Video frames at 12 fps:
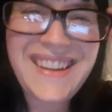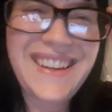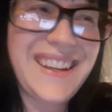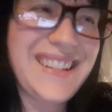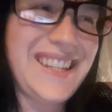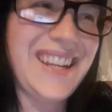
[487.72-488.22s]

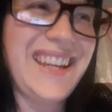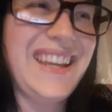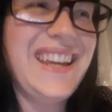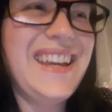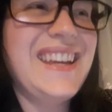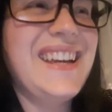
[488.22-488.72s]
like she,
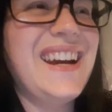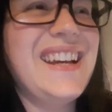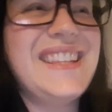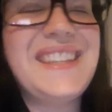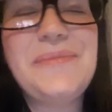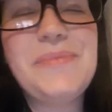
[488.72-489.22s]

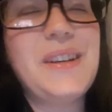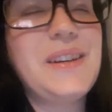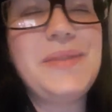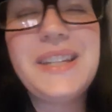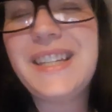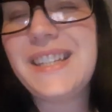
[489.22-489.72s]

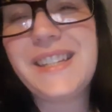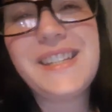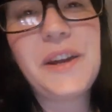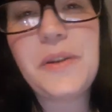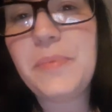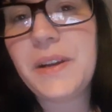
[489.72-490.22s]
sometimes you can just
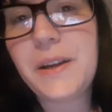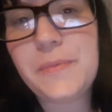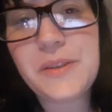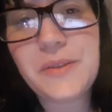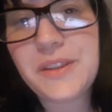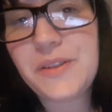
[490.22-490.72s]
open
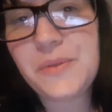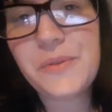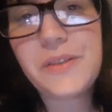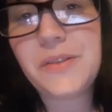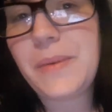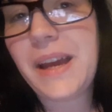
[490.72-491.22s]
up to her,
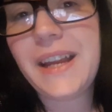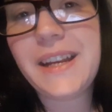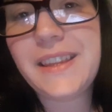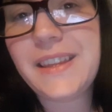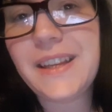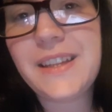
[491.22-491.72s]
talk to her about
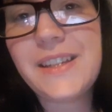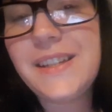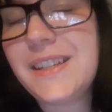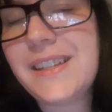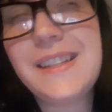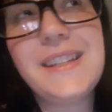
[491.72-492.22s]
anything. She
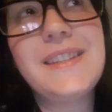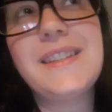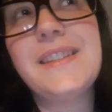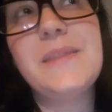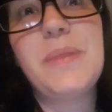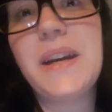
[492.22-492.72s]
just
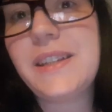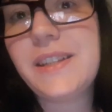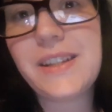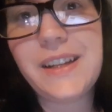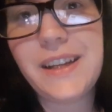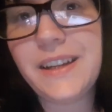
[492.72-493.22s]
listens
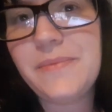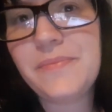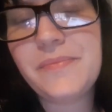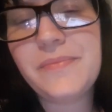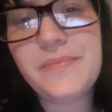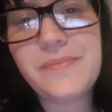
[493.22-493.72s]
patiently,
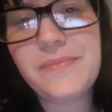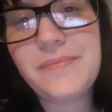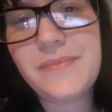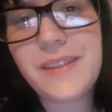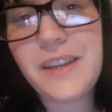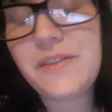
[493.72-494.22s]

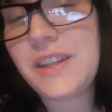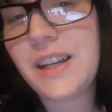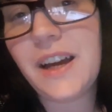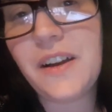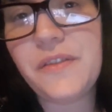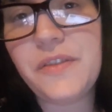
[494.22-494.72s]
gives you
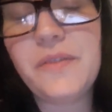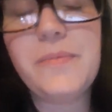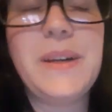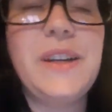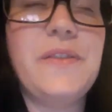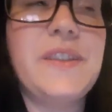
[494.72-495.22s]
love. I
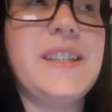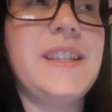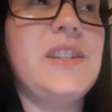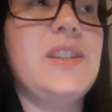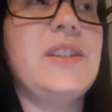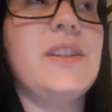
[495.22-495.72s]
mean,
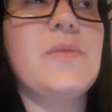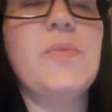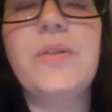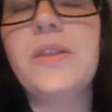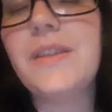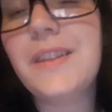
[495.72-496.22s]
obviously she does
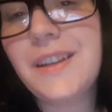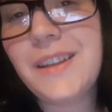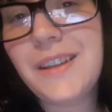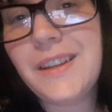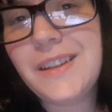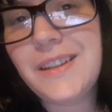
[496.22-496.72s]
want
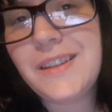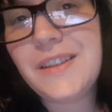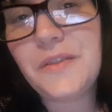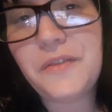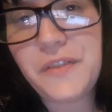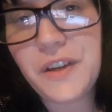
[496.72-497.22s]

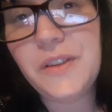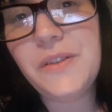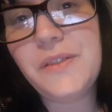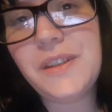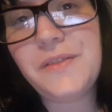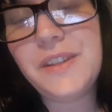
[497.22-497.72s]
some
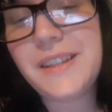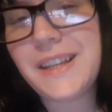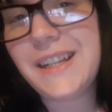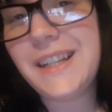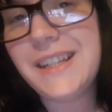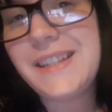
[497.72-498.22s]
food if she's
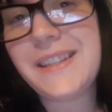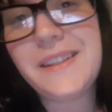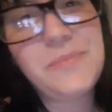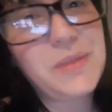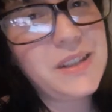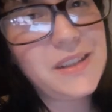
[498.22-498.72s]
gonna
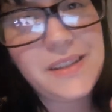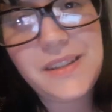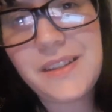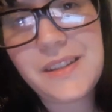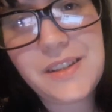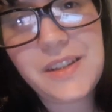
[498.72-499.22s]
listen, but
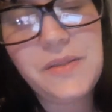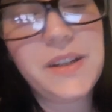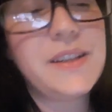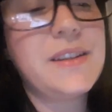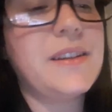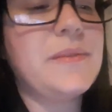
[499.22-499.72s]
she'll
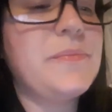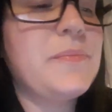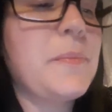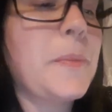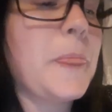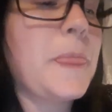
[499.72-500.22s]
listen.
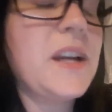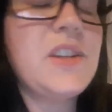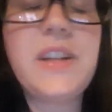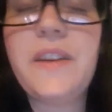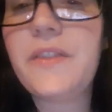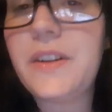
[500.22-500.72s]

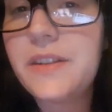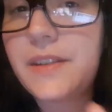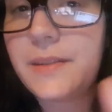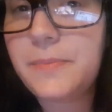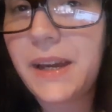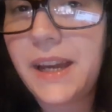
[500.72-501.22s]
She never
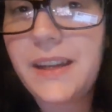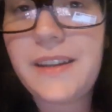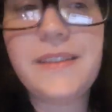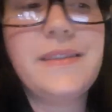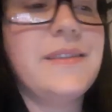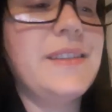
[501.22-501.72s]
answers
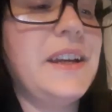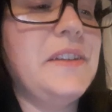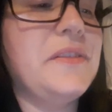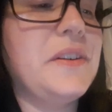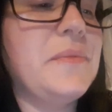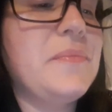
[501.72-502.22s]
back
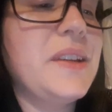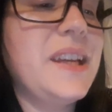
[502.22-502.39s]
either.